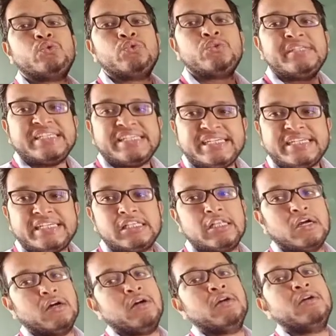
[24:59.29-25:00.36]
to need
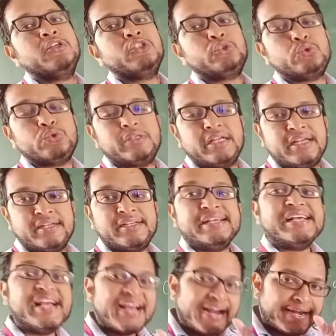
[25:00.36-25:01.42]
the
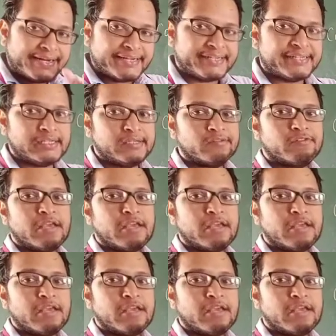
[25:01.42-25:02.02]
student edit,